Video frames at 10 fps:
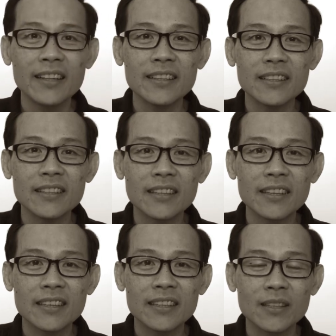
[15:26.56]
And
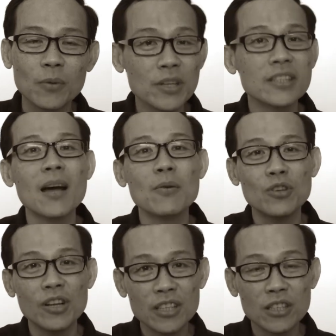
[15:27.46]
the reason
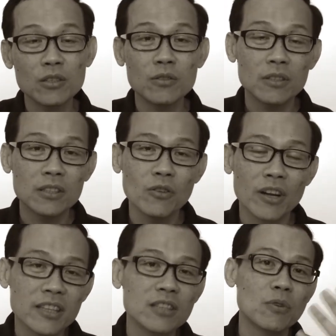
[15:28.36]
I'm sharing
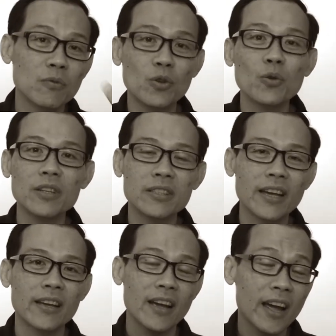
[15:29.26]
this with you
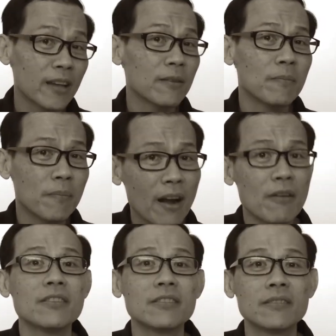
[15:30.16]
is that, hey,
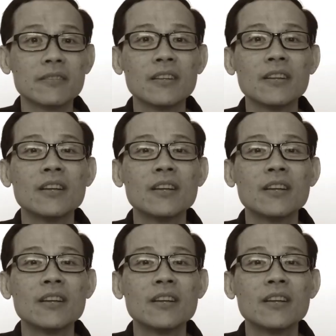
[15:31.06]
parents,